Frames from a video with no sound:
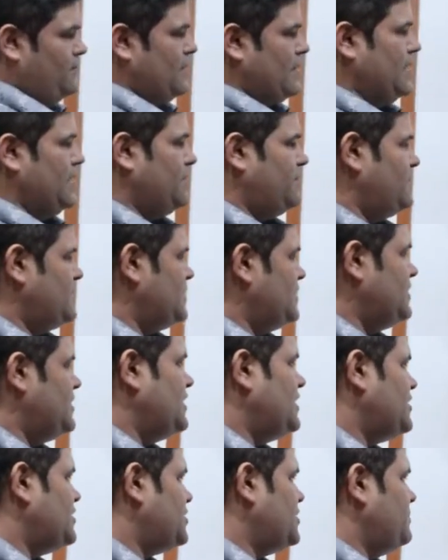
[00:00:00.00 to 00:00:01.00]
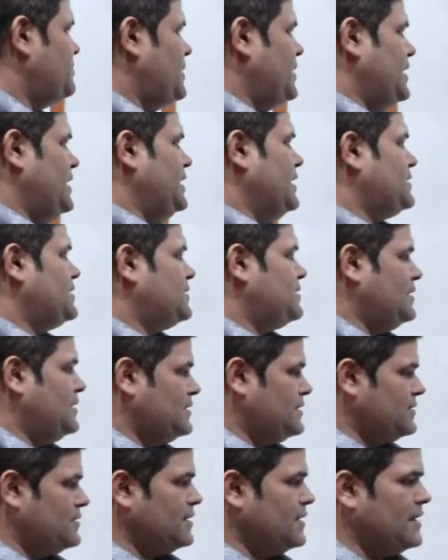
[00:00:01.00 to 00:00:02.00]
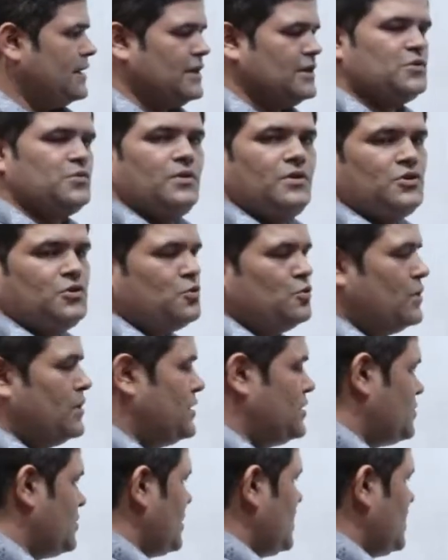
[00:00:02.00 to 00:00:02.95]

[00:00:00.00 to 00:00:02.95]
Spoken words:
If is integration p dx. This is the case 1, students.